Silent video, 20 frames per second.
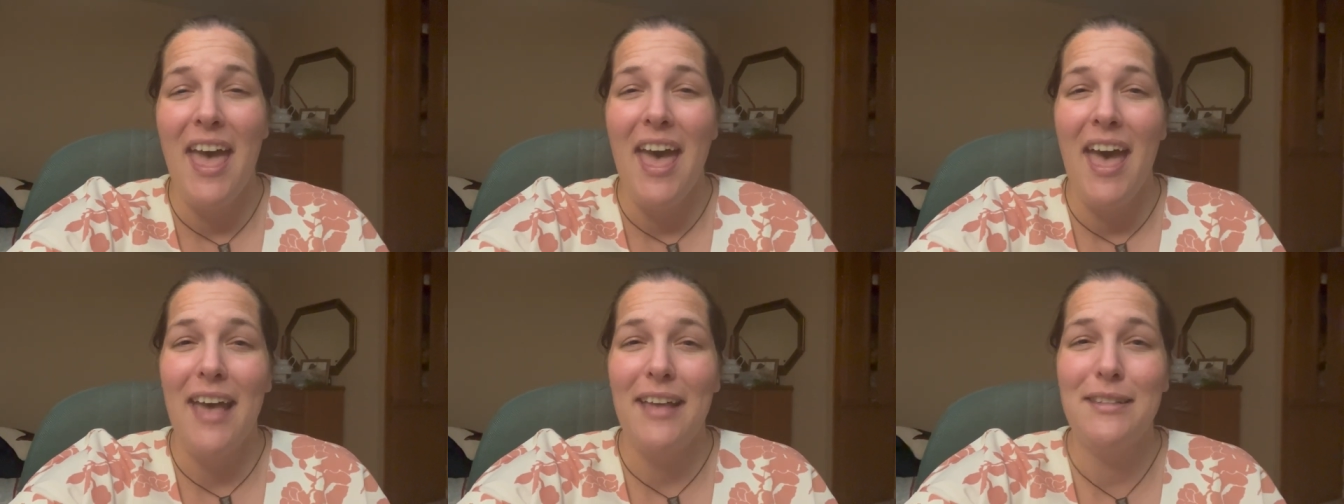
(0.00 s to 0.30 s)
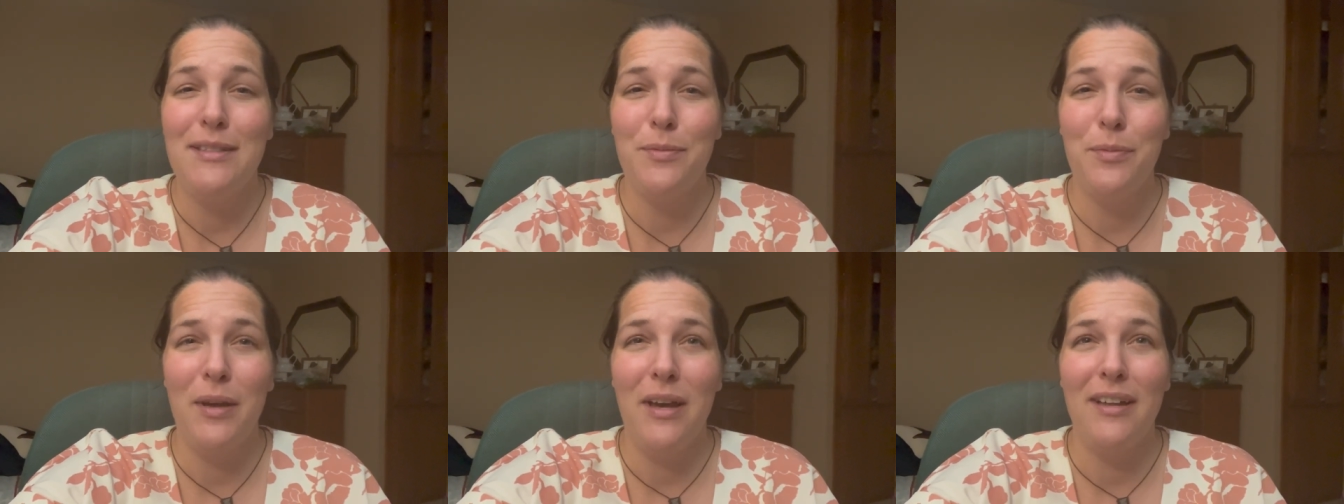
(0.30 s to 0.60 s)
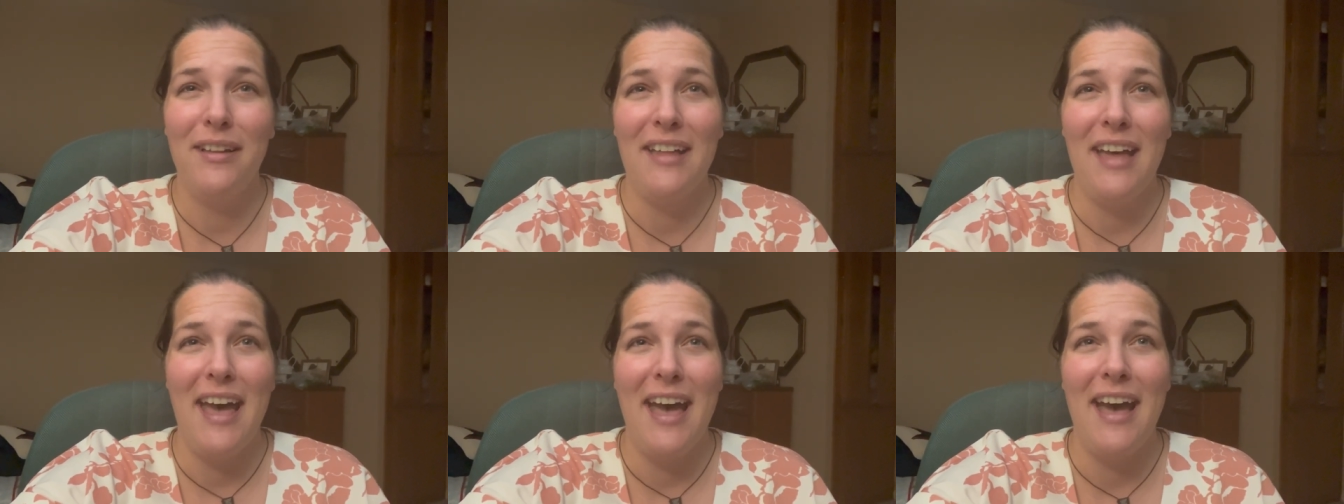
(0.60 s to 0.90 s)
as
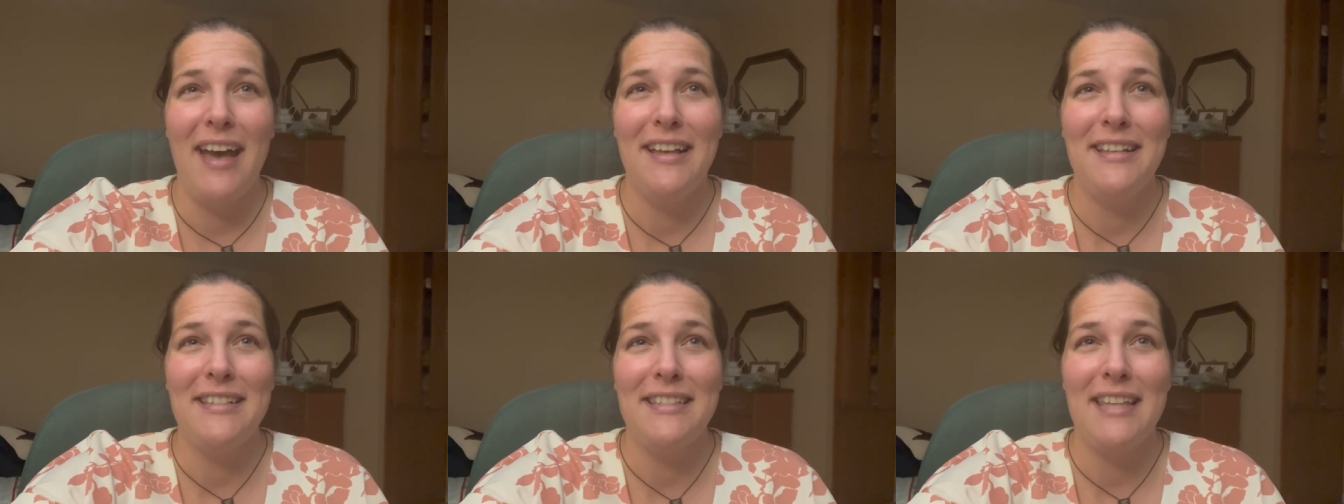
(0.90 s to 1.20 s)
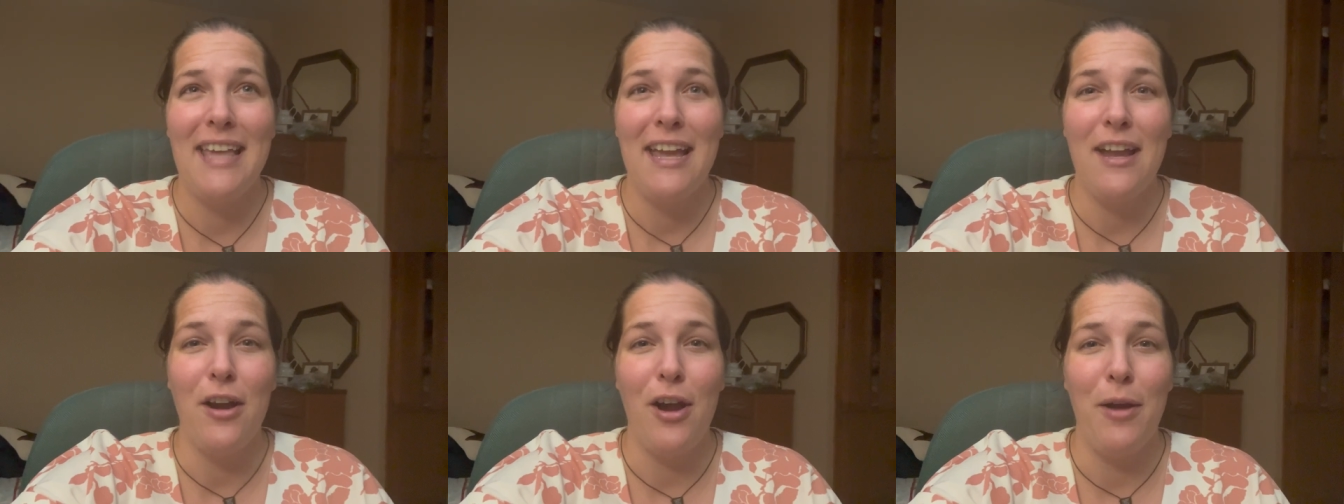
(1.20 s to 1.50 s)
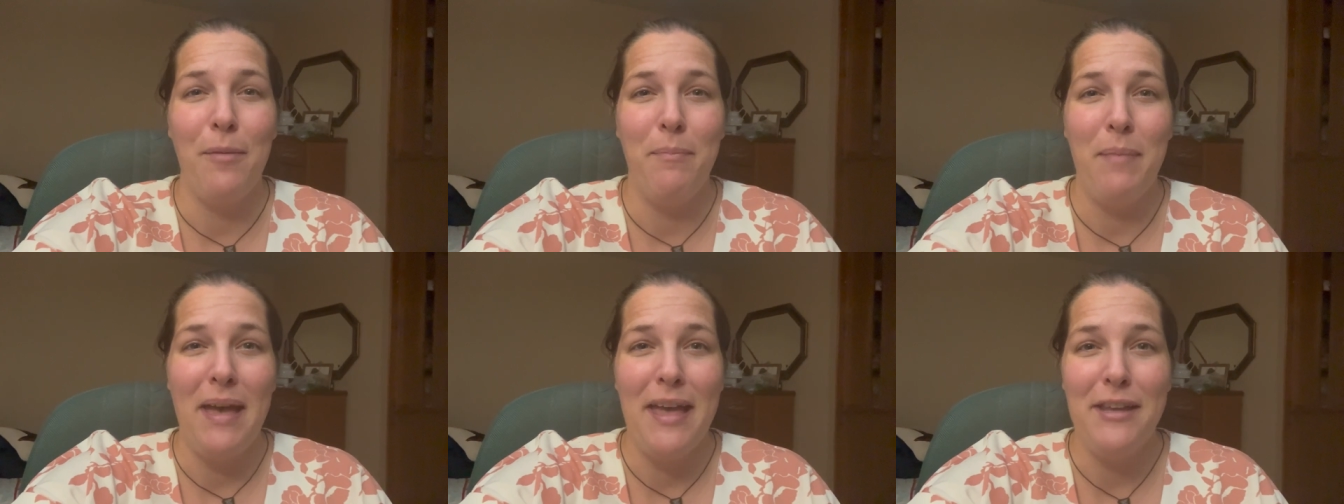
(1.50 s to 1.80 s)
well as like our
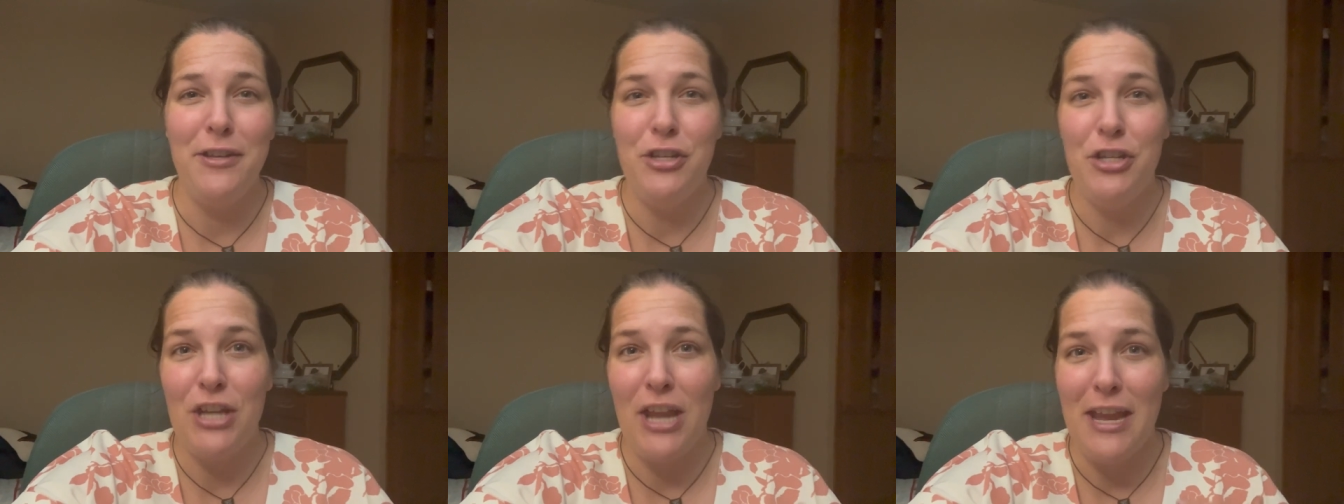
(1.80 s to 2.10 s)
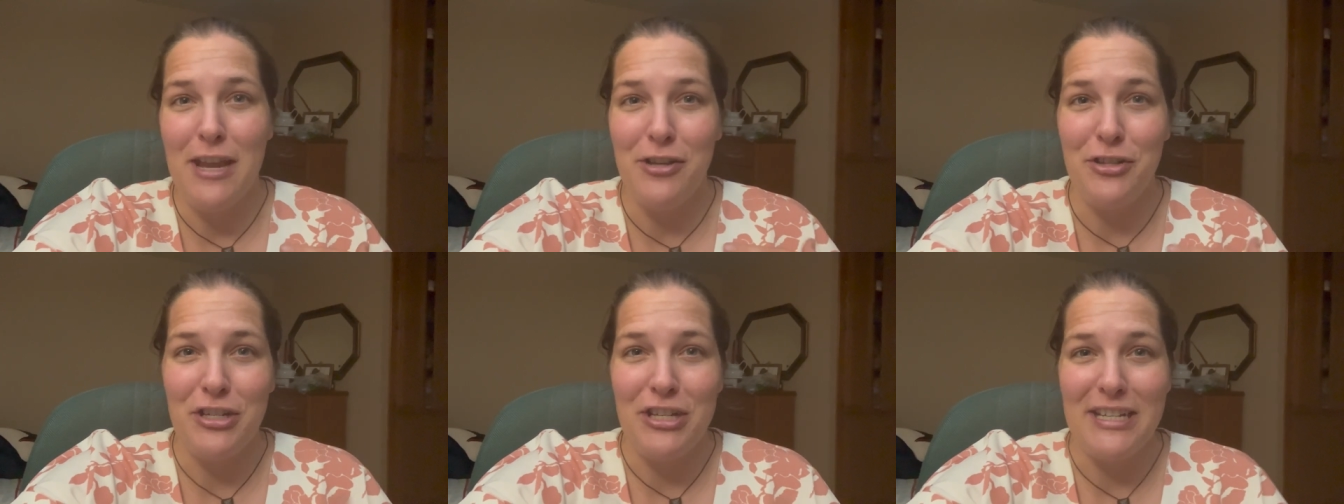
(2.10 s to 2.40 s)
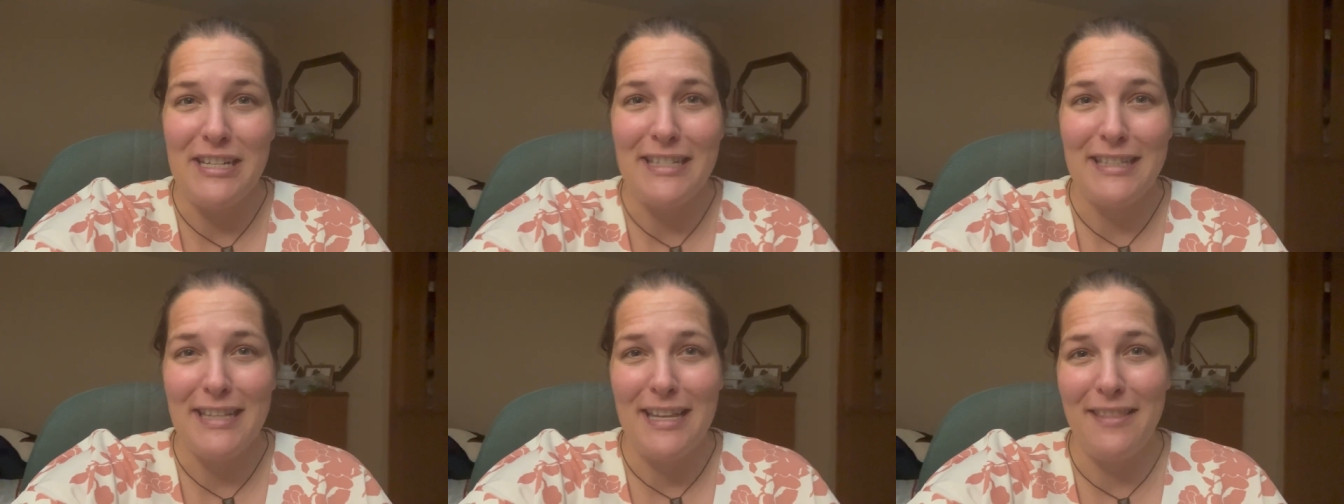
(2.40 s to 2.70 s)
bed
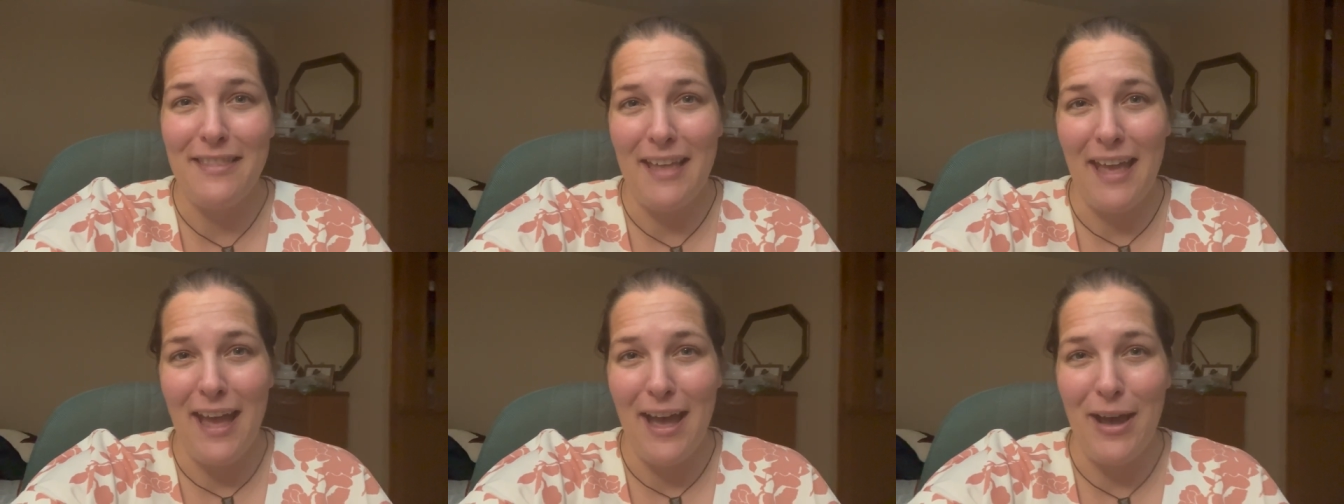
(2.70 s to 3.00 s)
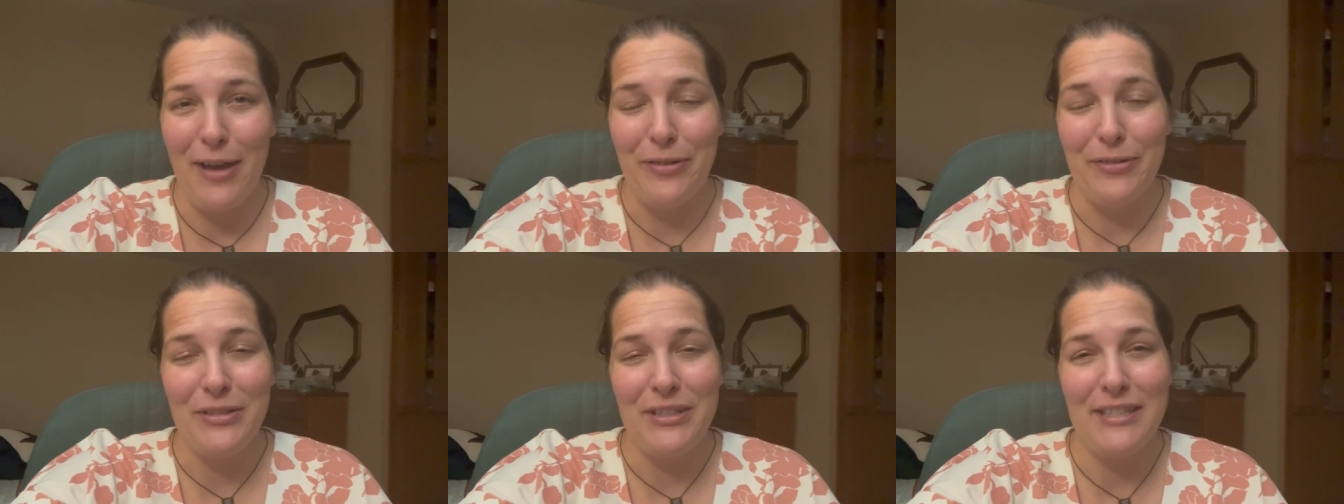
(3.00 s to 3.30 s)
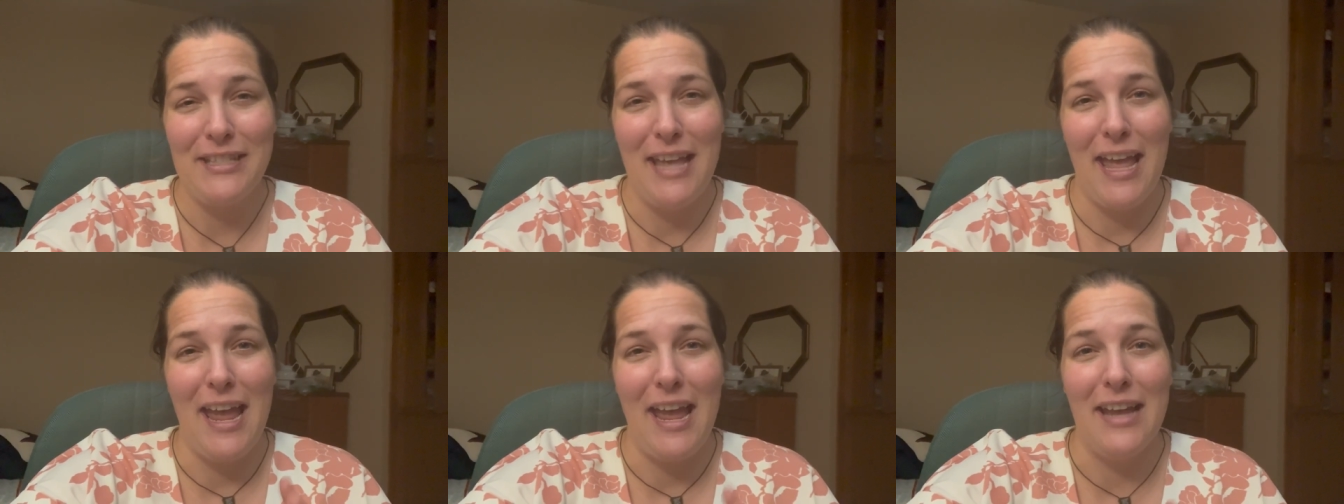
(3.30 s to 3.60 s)
changes in the house
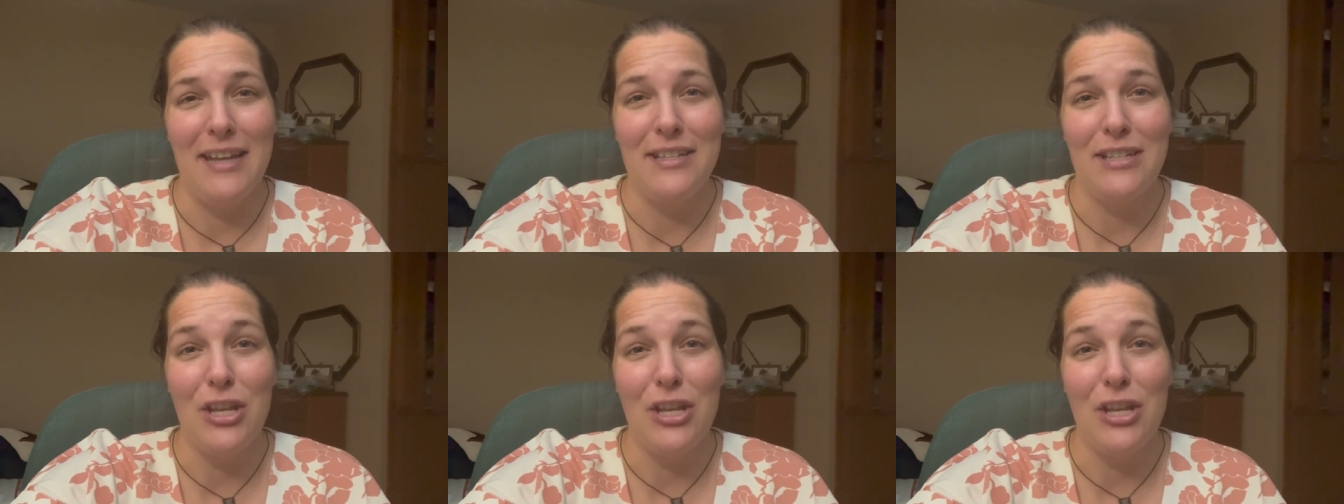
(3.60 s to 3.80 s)
and